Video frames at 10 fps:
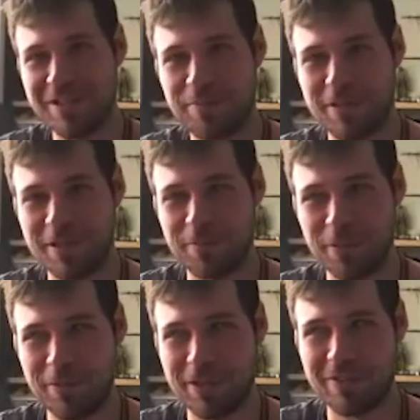just,
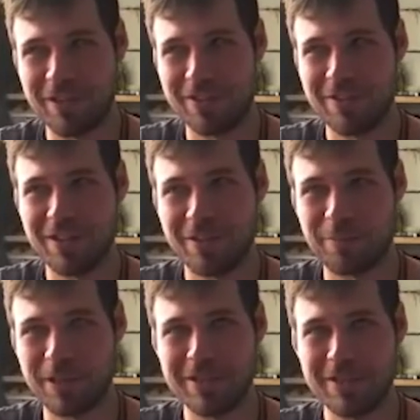pivoting to England, like,
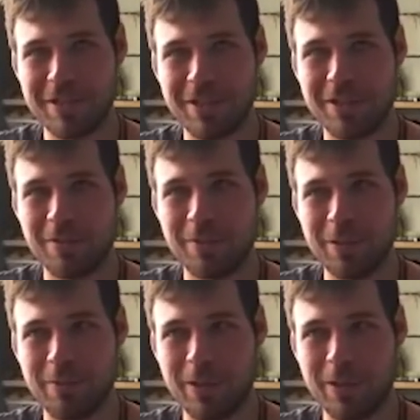because you know we,